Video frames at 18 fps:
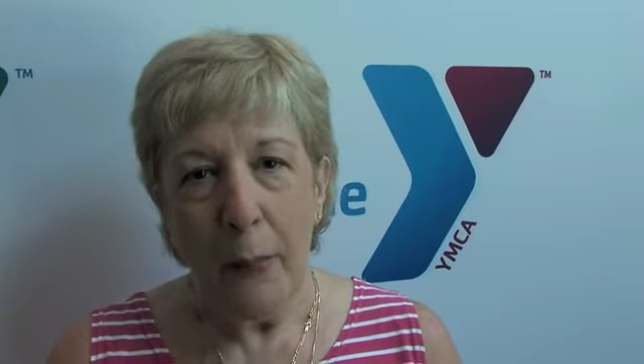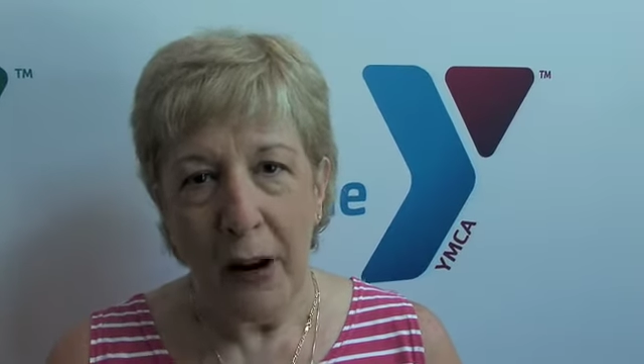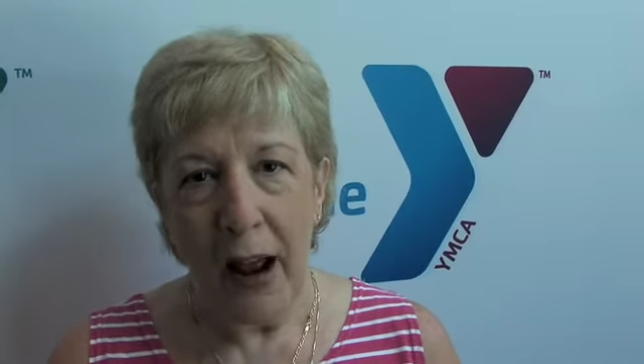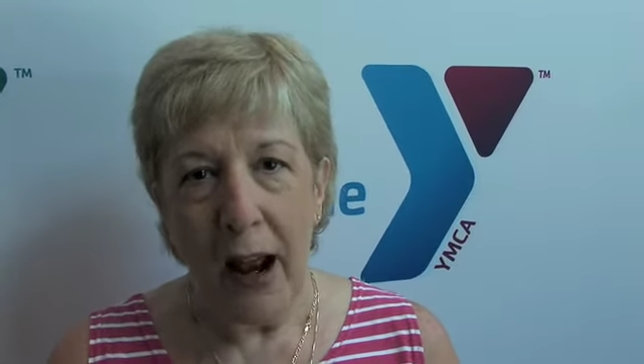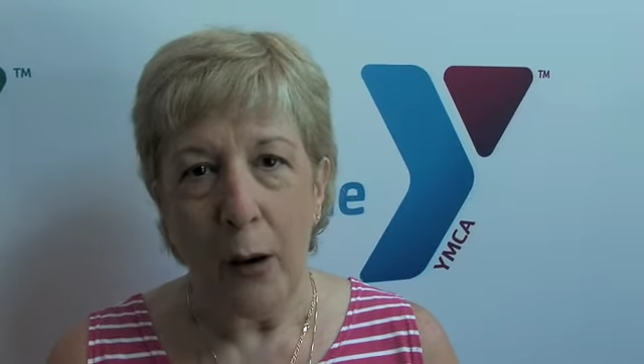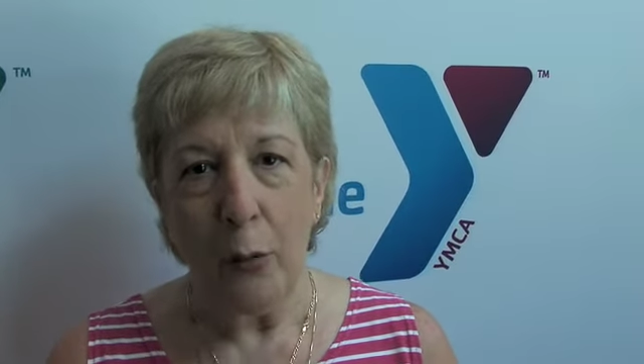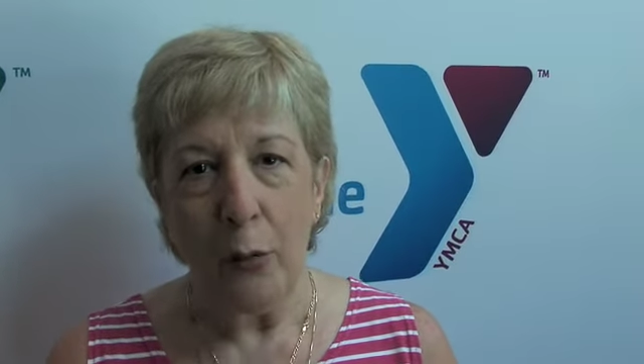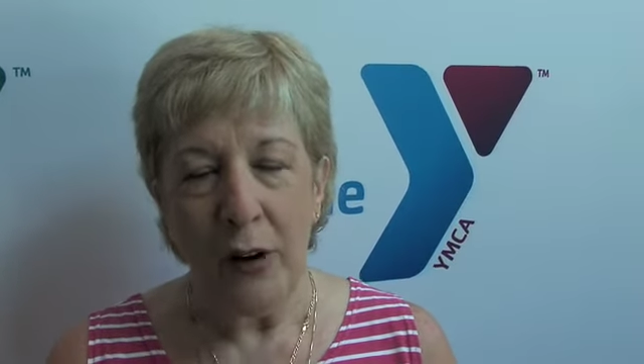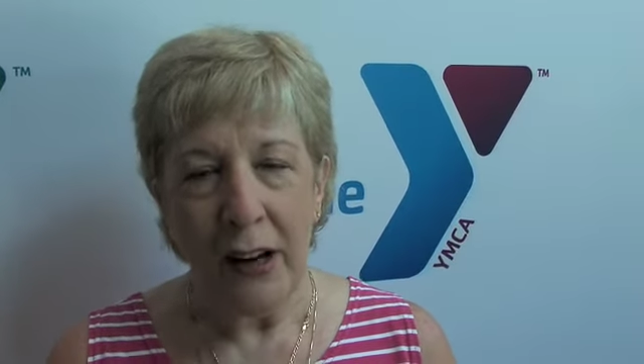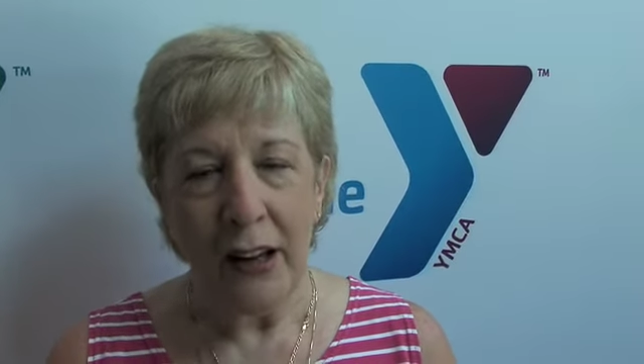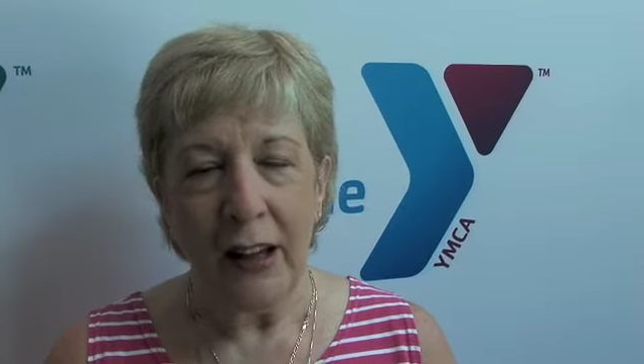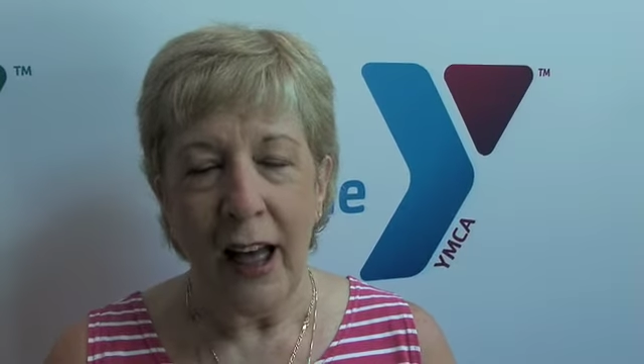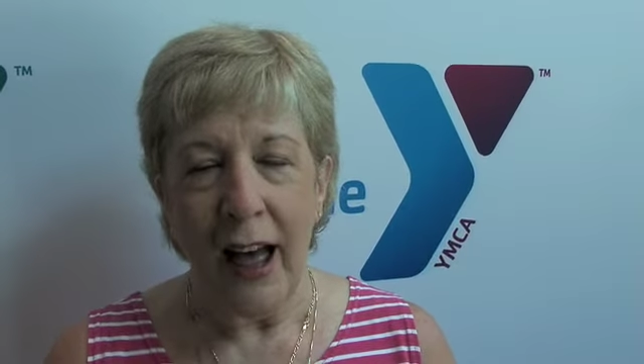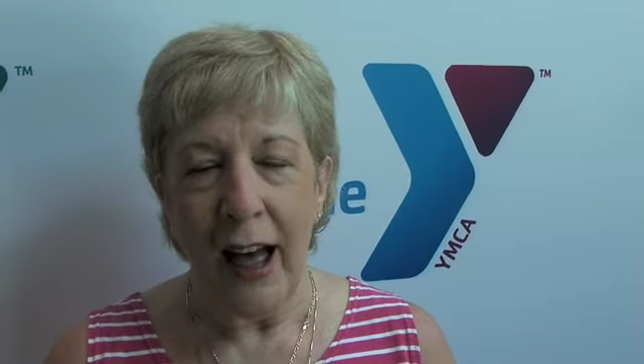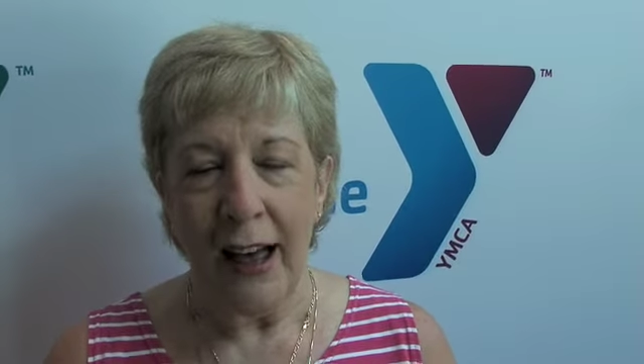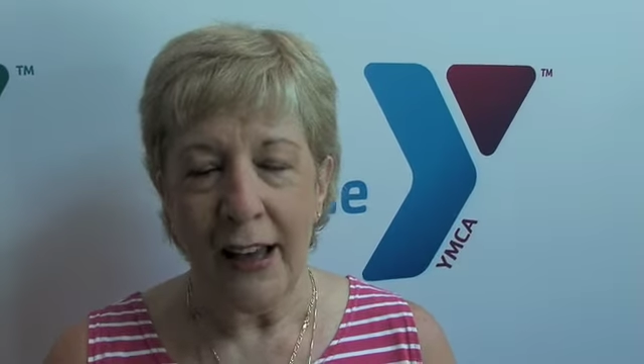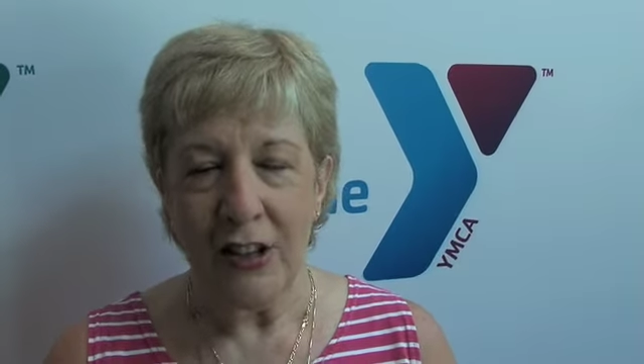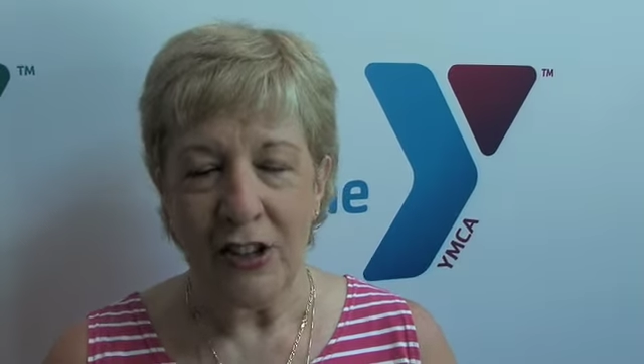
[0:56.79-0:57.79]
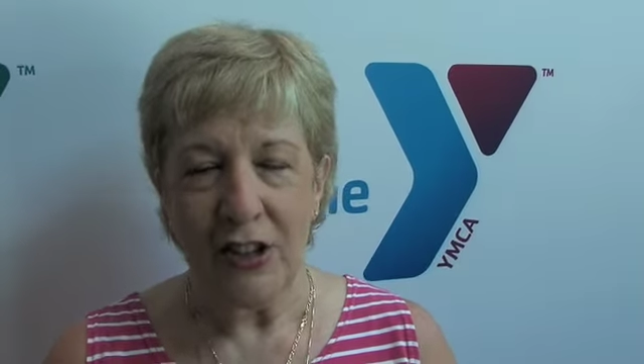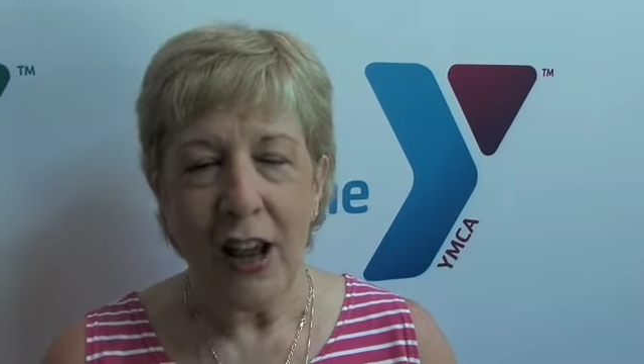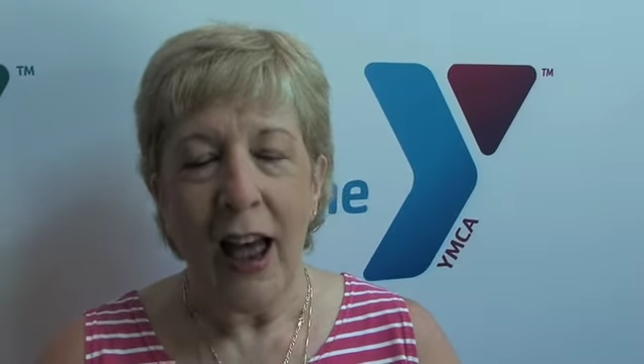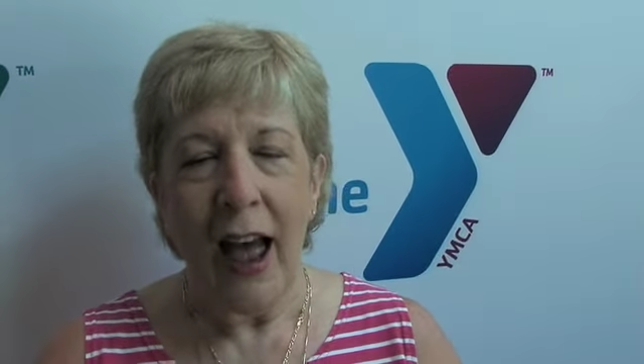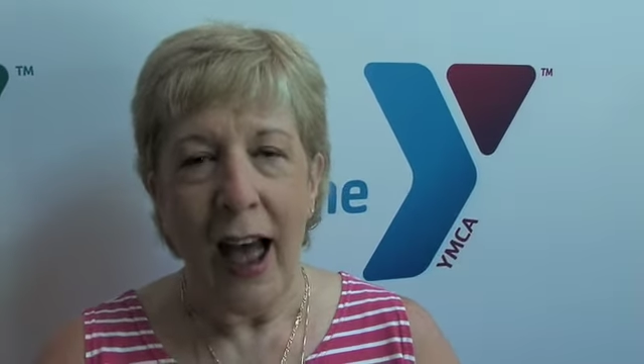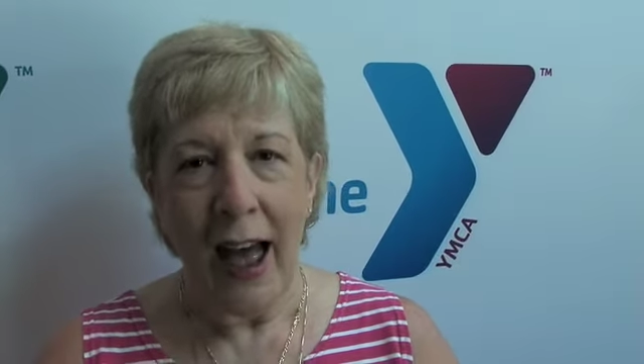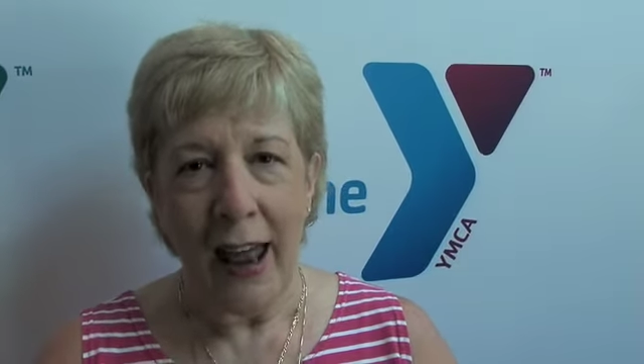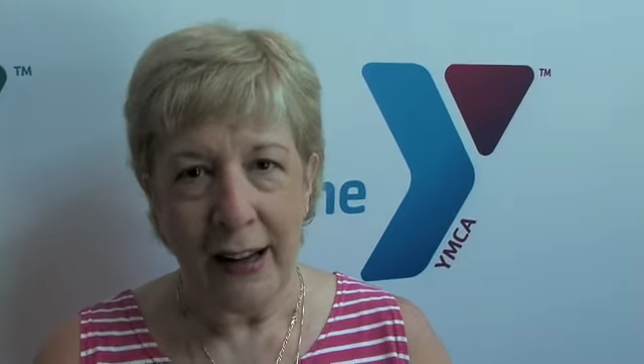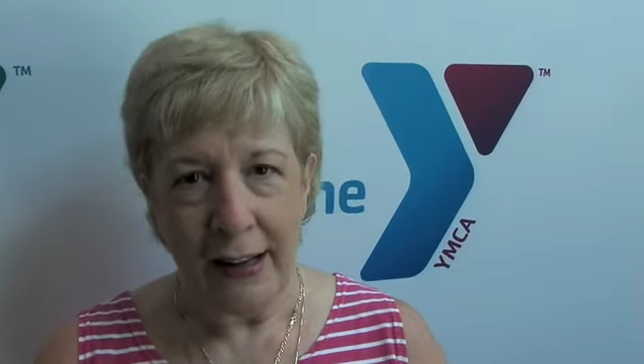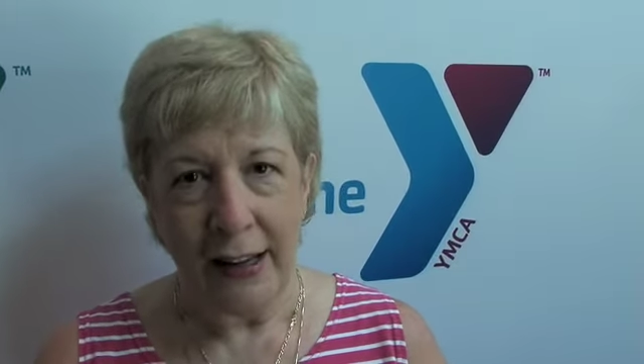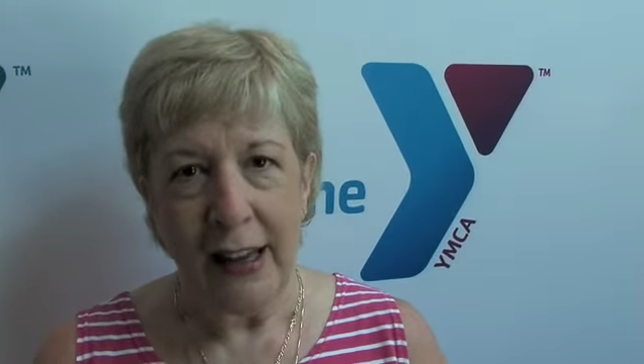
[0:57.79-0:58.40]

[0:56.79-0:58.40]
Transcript: but I realized I